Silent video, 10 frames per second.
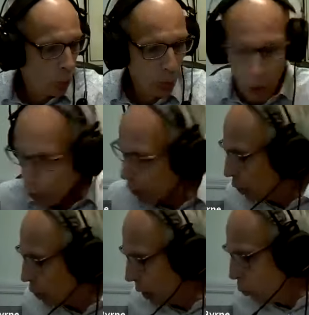which
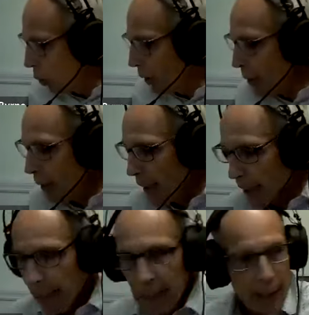is the one
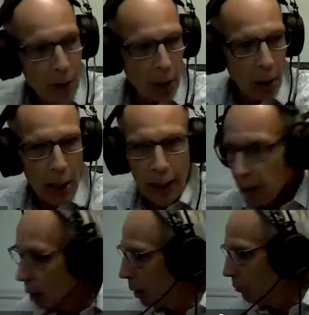that has a lot
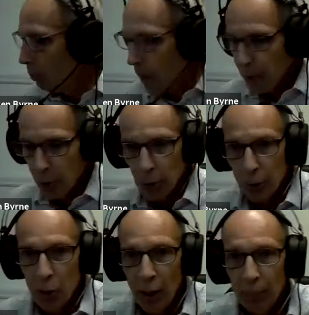of
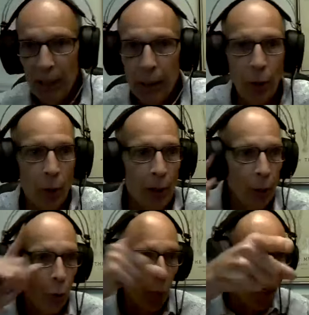muscles. And I'm going to go
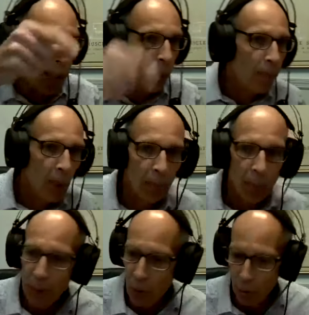and grab the
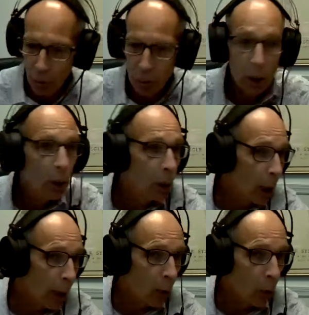muscle
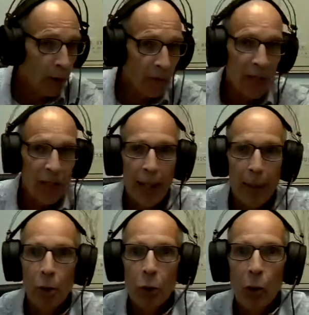off the
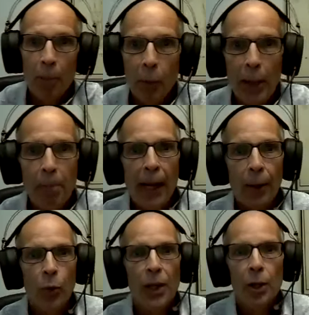table, so I'll be right
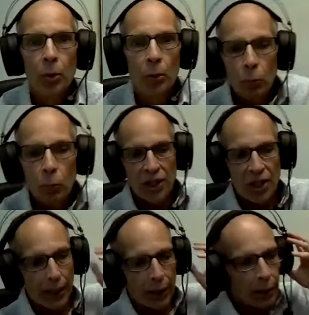back with you. One sec.